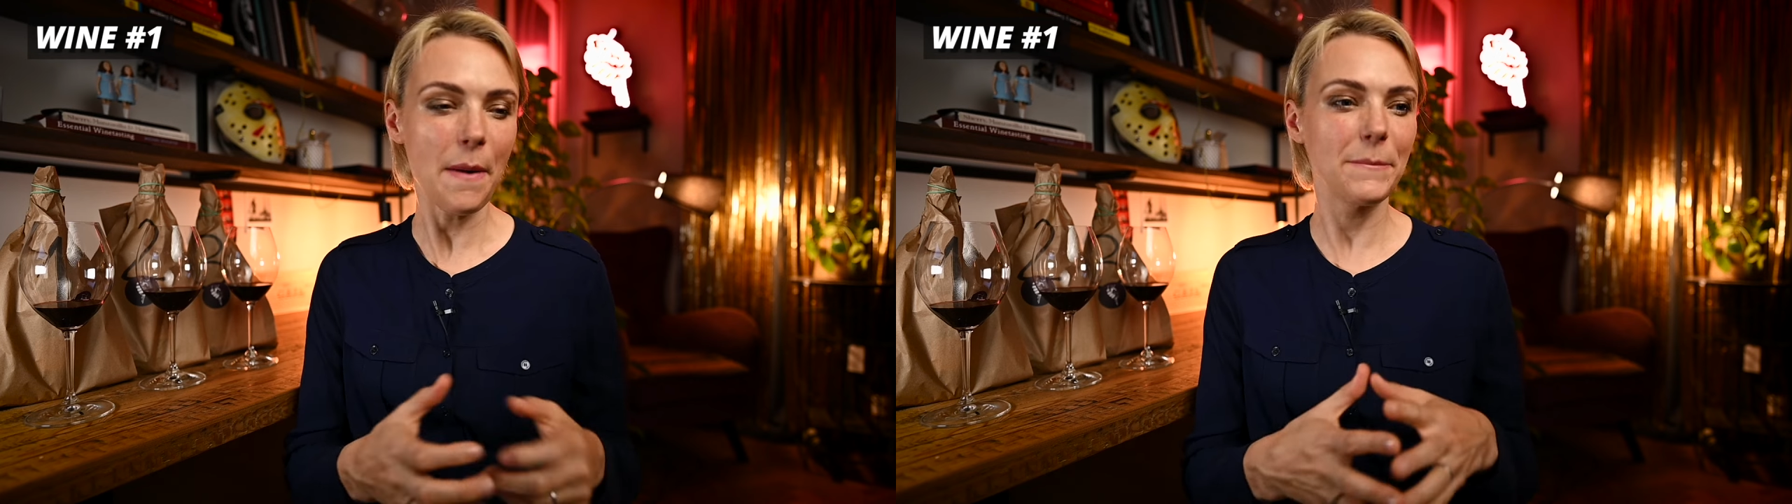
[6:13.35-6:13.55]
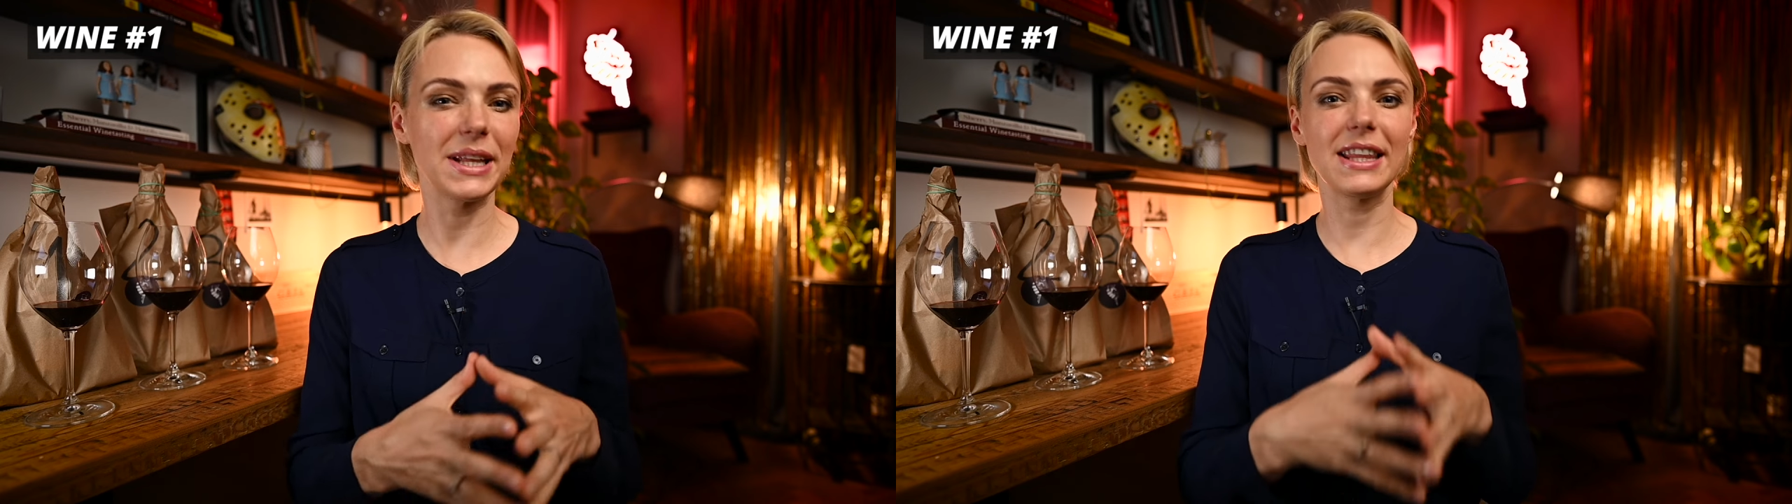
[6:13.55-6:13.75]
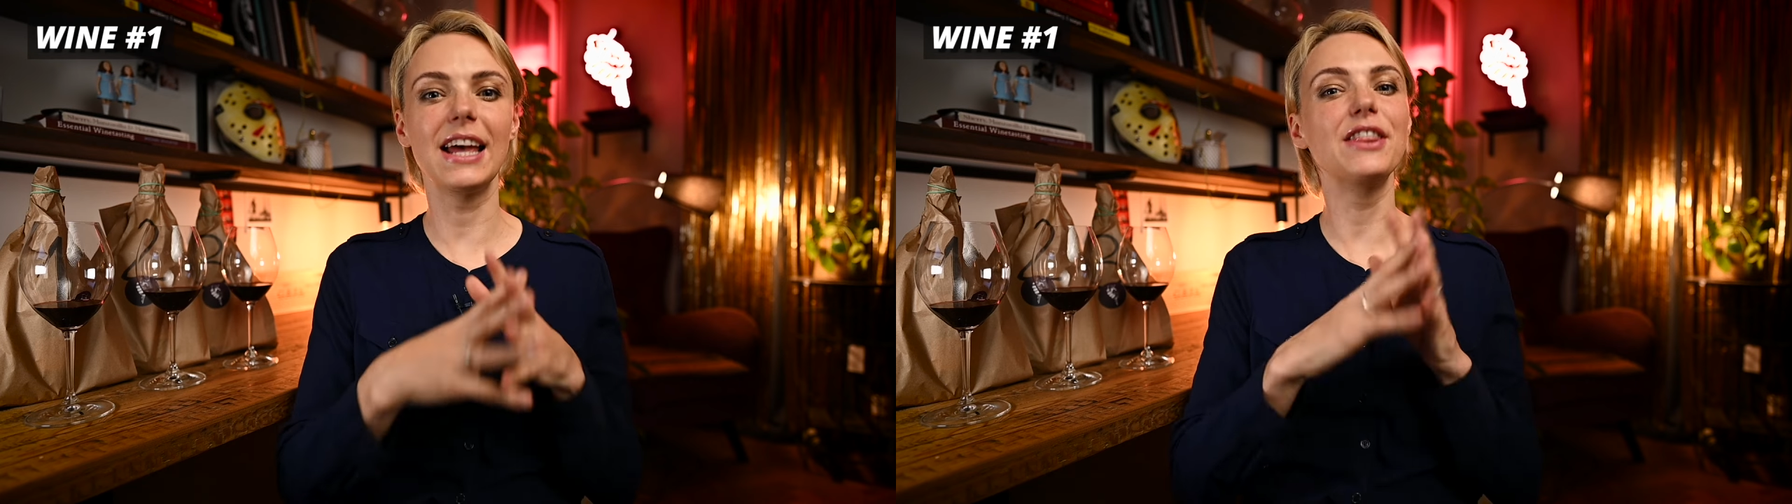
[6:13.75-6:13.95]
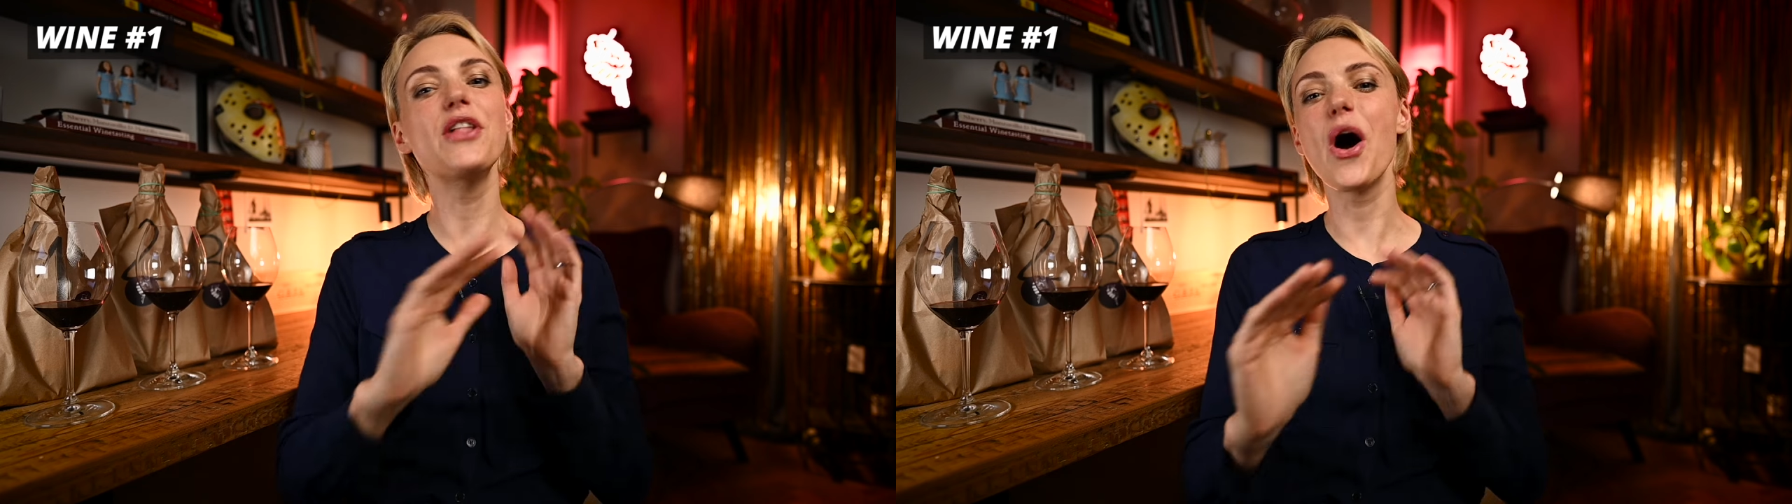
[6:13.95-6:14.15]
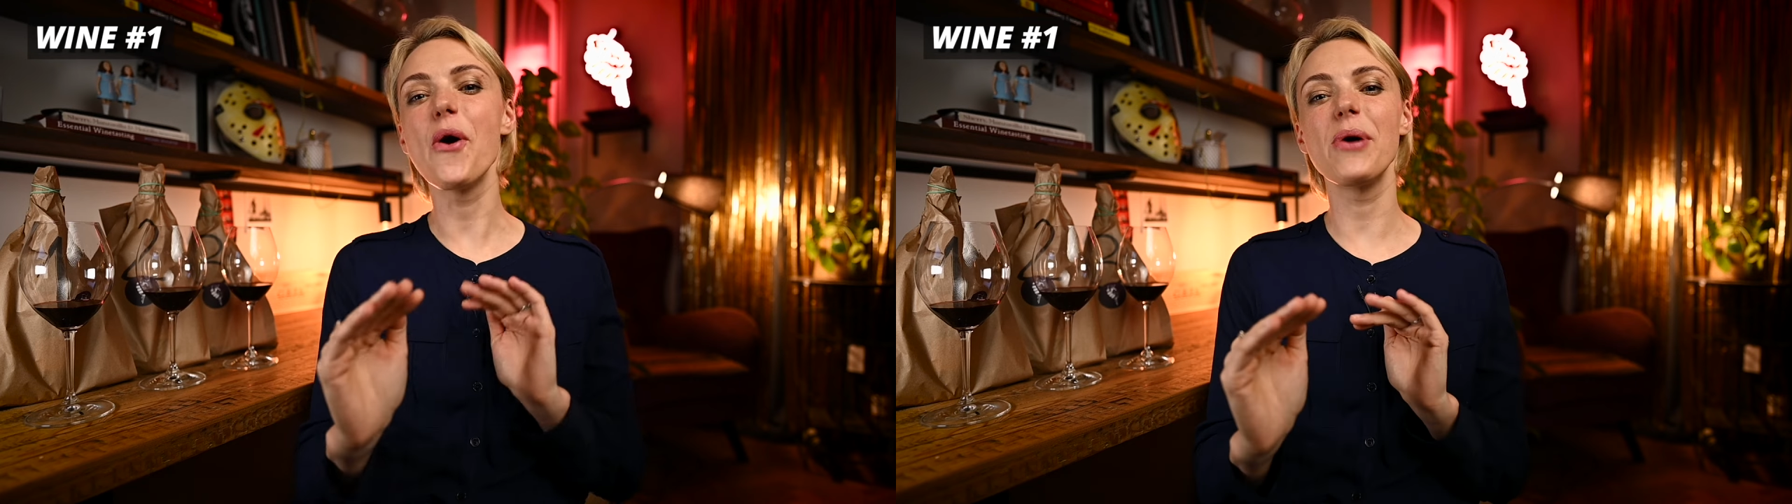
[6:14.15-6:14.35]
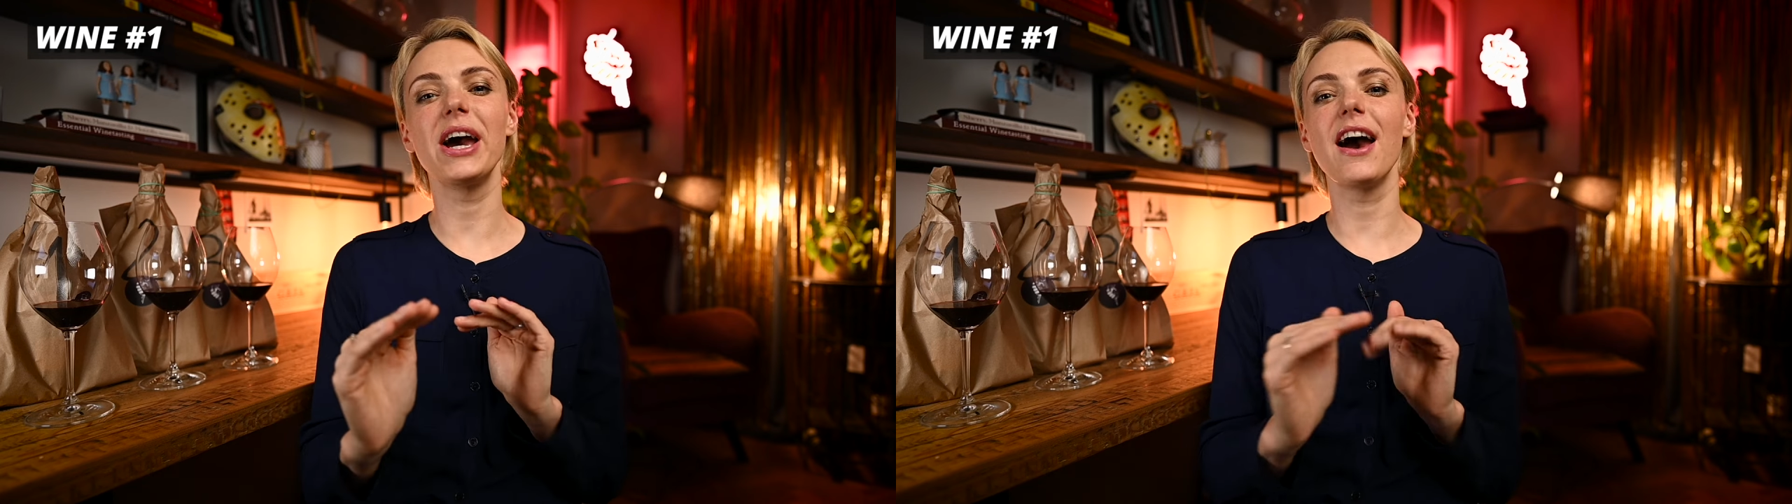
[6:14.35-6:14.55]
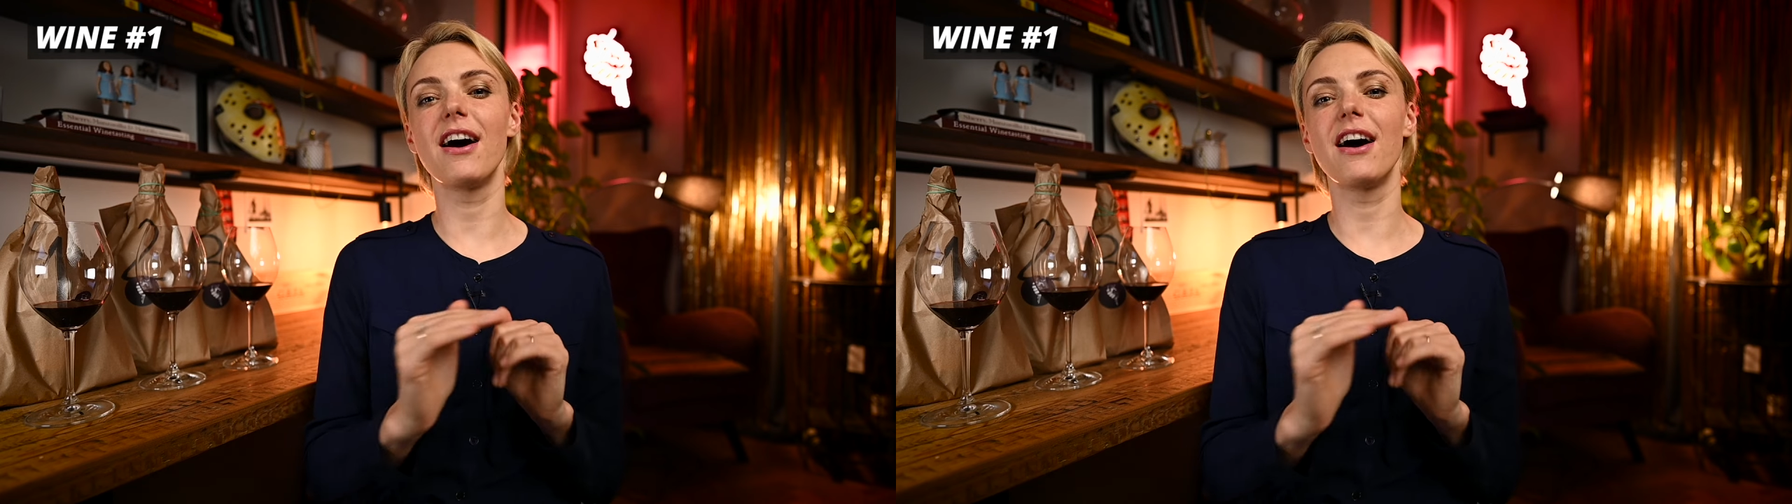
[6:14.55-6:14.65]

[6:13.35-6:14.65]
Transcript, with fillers: but in no way